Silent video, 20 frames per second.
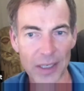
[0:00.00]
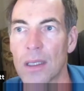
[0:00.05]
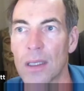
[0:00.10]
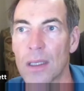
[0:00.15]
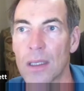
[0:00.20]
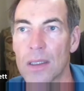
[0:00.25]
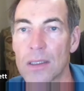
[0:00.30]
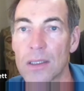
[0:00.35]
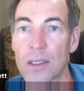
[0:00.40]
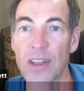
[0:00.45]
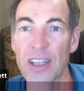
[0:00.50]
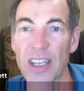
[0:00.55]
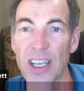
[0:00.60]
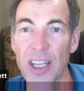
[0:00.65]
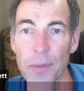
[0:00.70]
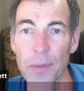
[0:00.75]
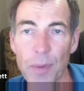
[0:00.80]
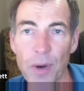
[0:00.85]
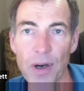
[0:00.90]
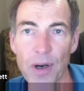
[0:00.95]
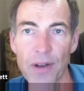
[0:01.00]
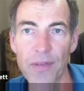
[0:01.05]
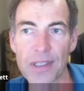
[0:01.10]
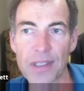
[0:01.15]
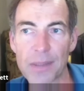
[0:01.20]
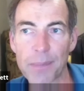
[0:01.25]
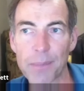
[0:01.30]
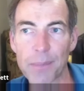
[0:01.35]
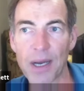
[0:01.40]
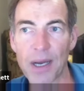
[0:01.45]
So the other part of
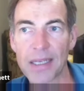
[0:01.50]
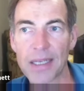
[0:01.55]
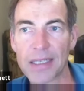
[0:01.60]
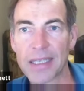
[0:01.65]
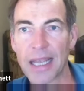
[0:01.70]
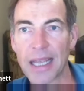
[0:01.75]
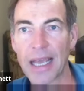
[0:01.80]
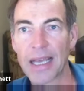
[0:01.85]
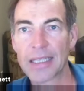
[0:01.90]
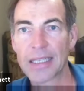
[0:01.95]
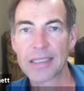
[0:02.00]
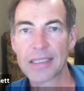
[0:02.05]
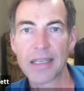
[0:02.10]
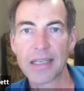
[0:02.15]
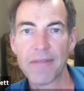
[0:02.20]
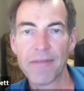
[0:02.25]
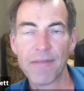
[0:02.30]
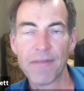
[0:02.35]
this podcast and